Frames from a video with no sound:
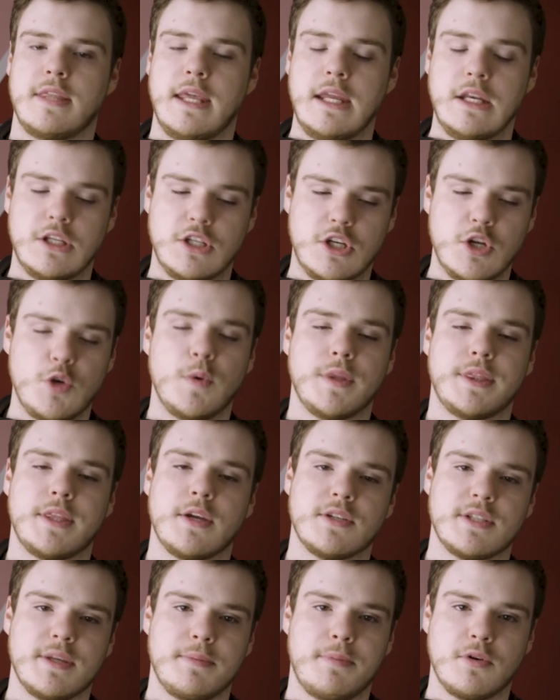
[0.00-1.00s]
They do what
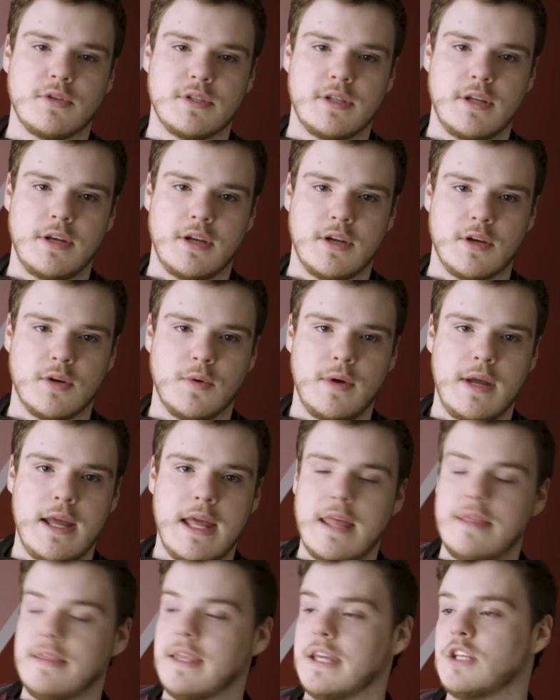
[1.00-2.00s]
they're supposed to do.
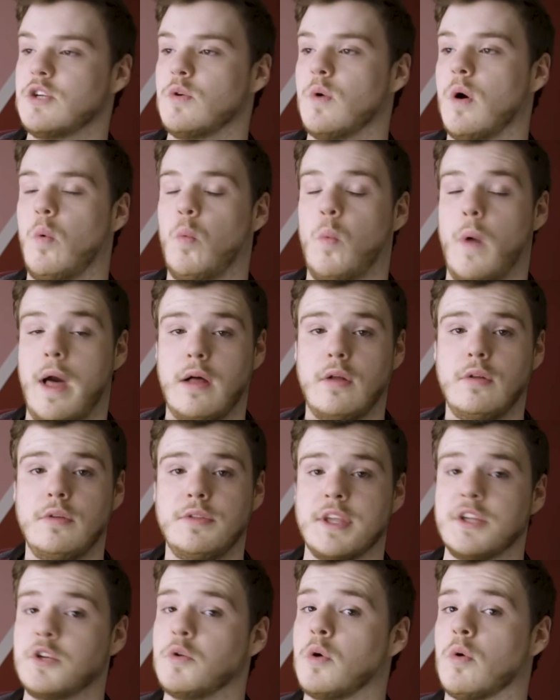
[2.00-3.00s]
They do it well,
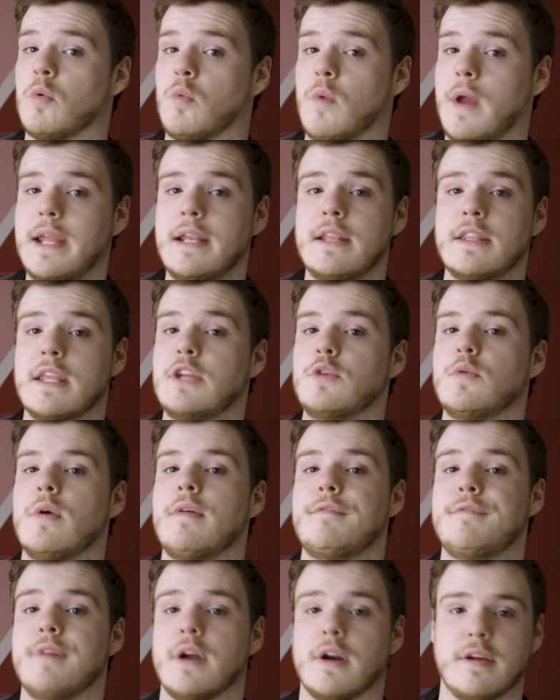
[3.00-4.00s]
they do it right, and they do
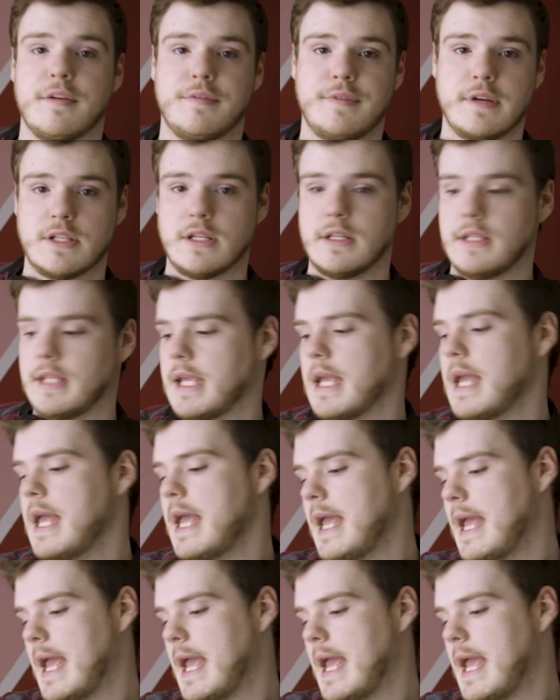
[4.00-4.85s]
it very efficiently.